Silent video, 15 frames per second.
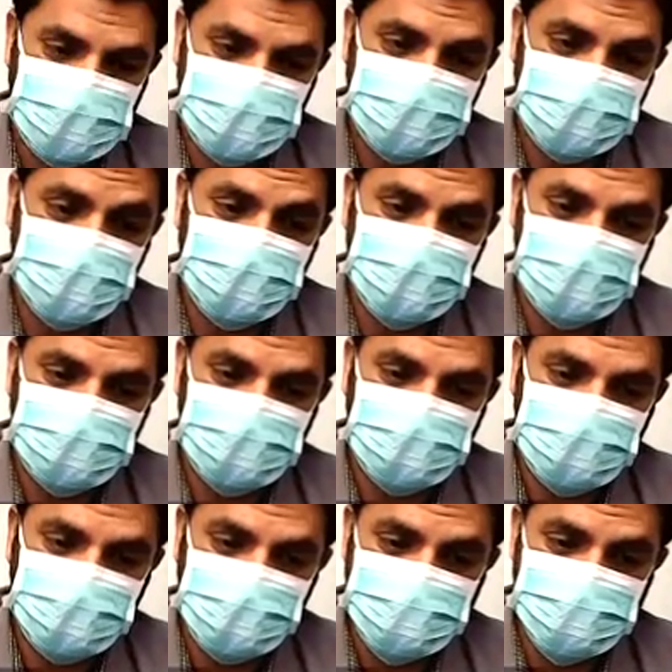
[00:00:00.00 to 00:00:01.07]
renal
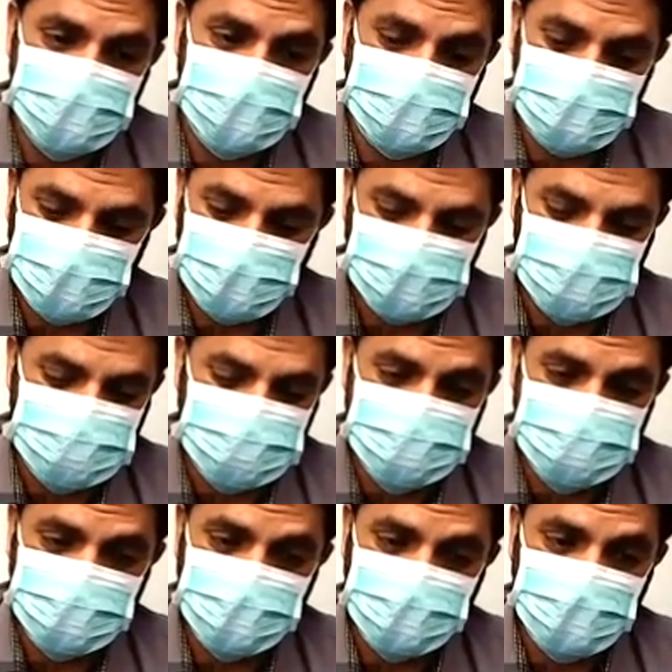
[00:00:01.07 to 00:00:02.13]
injury progresses
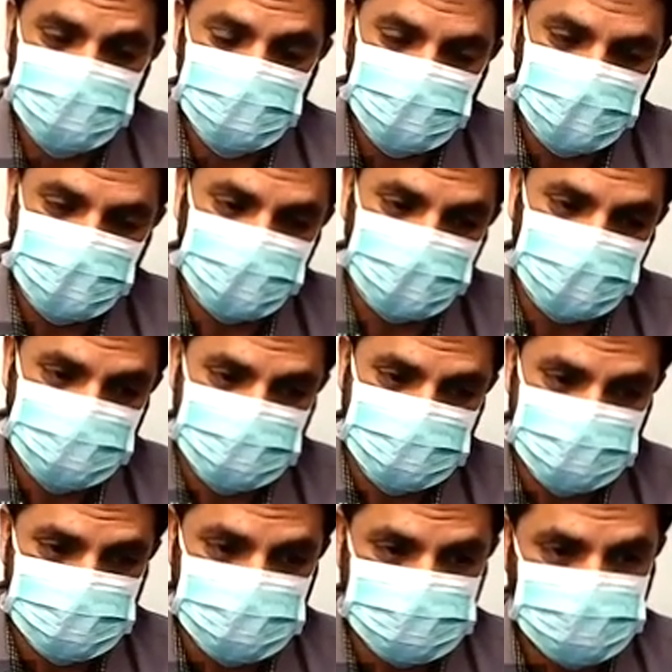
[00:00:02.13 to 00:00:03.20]
with the liver
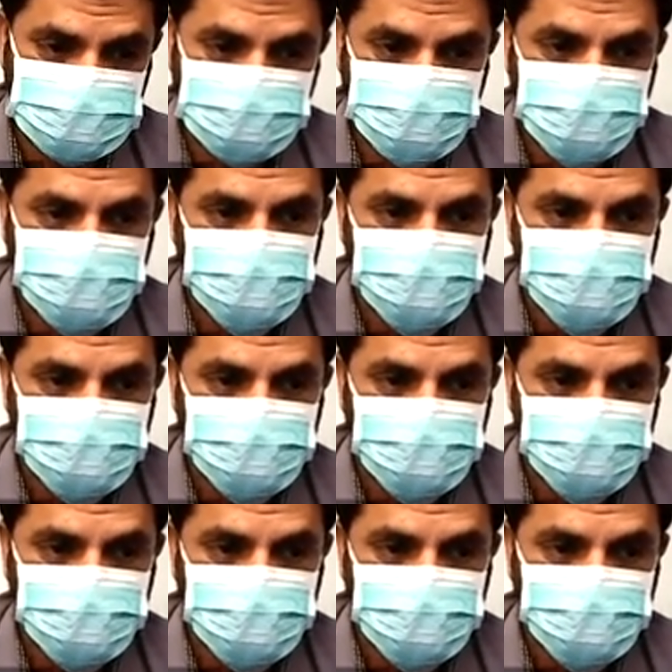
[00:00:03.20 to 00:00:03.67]
disease.